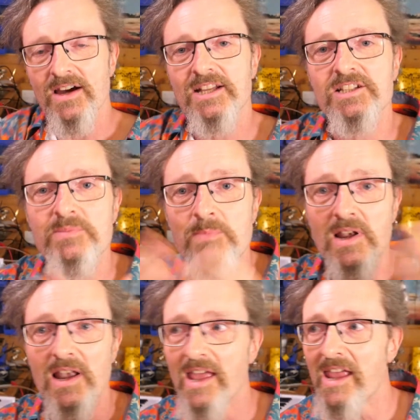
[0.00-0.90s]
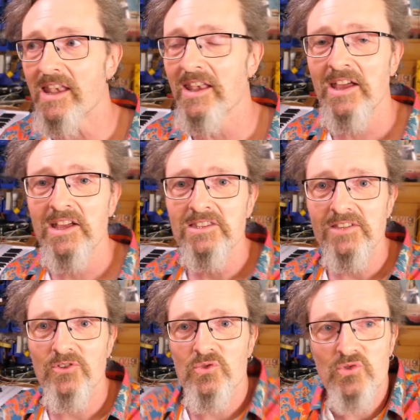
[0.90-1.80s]
I explain
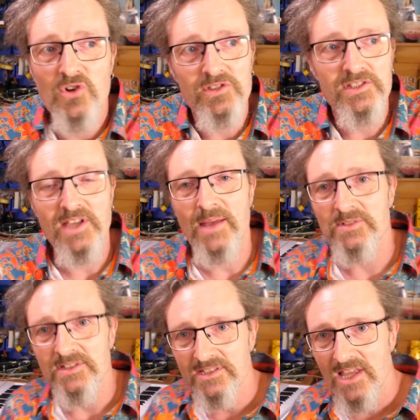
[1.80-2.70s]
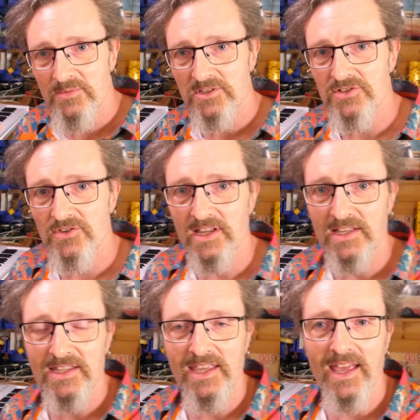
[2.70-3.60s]
difficult concepts and
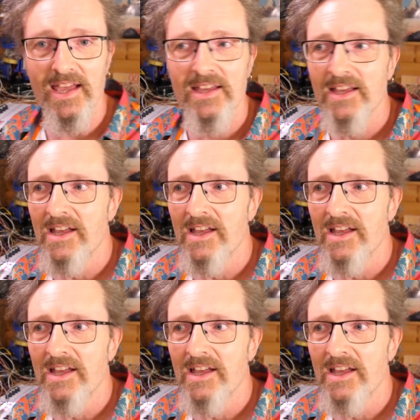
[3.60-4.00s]
demonstrate gear.